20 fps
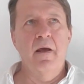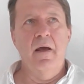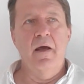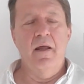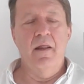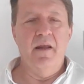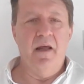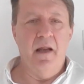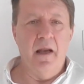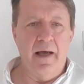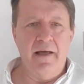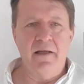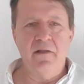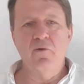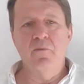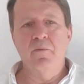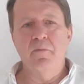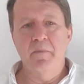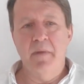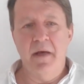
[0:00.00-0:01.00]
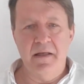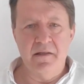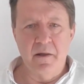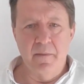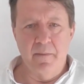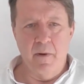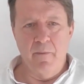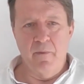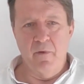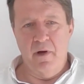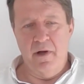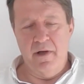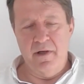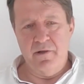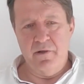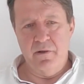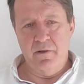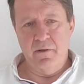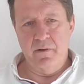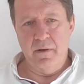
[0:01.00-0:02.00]
And they like to mix the
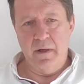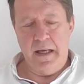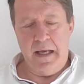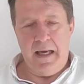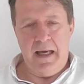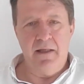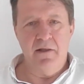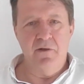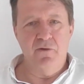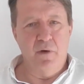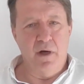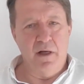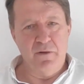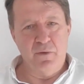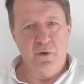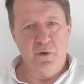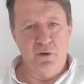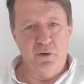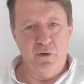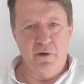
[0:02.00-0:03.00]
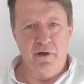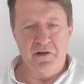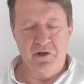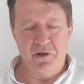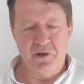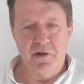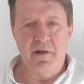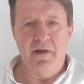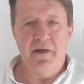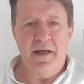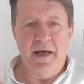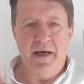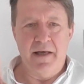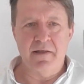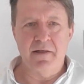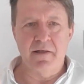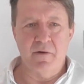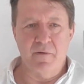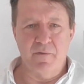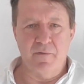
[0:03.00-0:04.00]
population. And to answer your question,
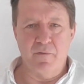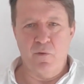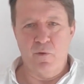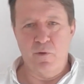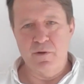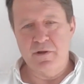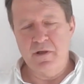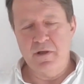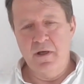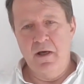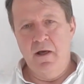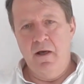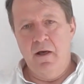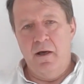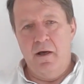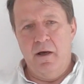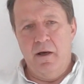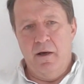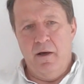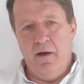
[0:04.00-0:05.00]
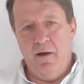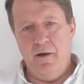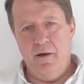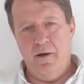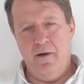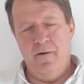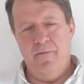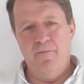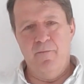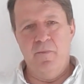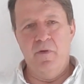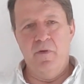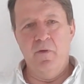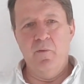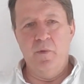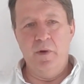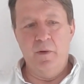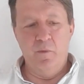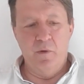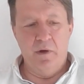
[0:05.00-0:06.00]
yes, of course,
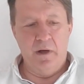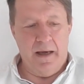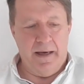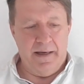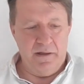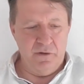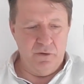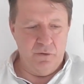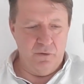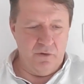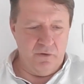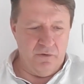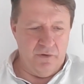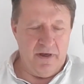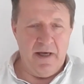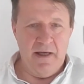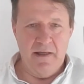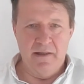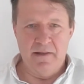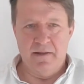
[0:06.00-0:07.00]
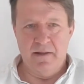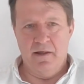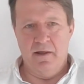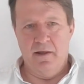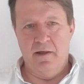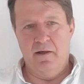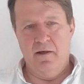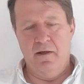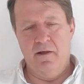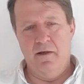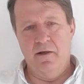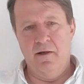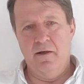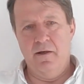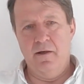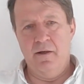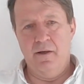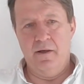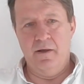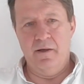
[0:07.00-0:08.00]
we would like to create
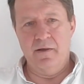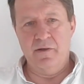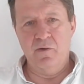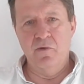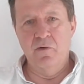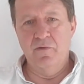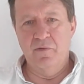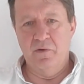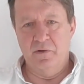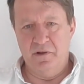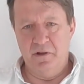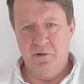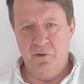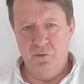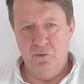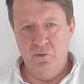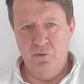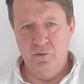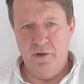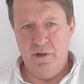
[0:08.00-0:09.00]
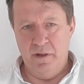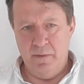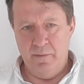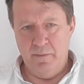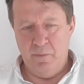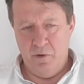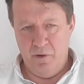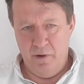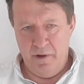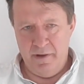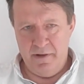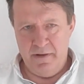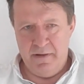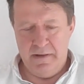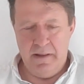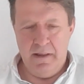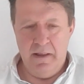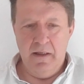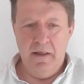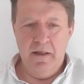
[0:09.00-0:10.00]
a School 42 in Poland.